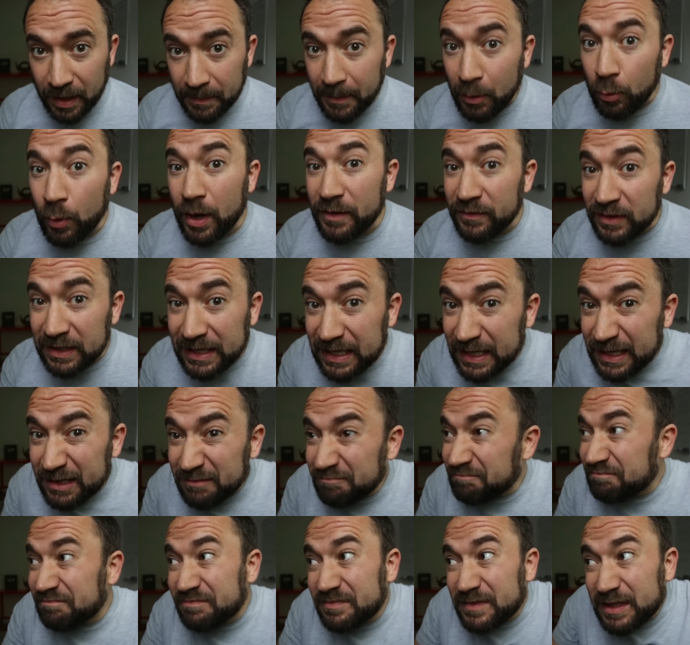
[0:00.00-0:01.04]
not my wife and
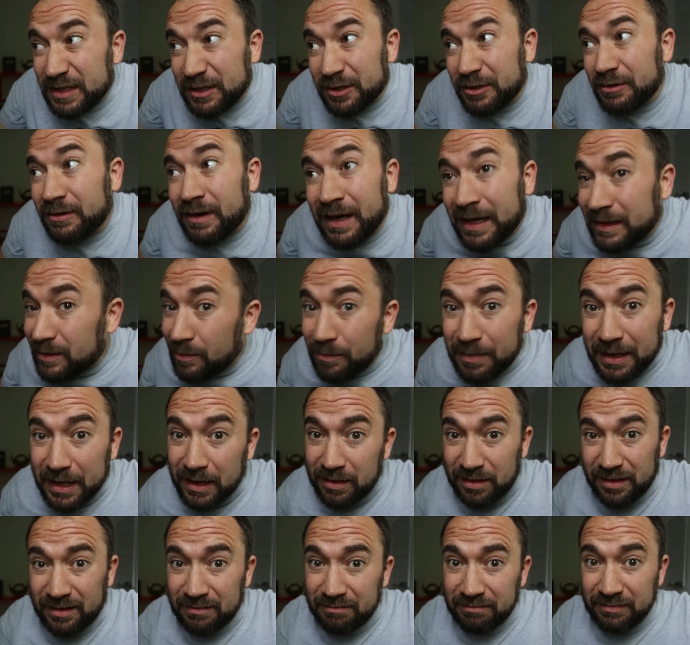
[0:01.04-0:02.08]
kid, you're not the
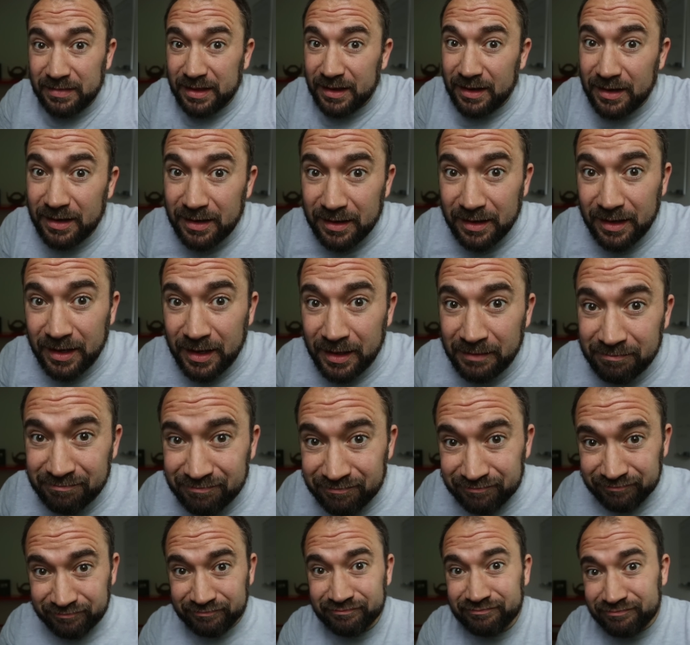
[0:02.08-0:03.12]
best. Sorry.
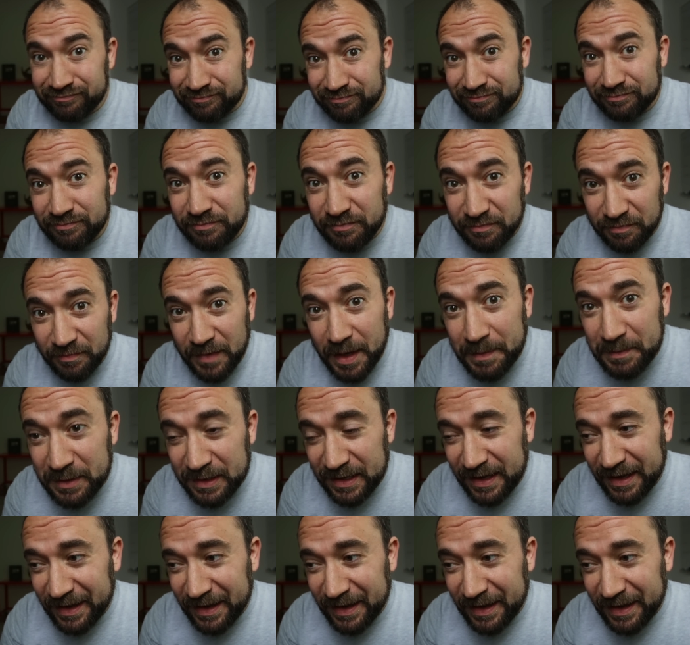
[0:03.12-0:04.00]
Mom and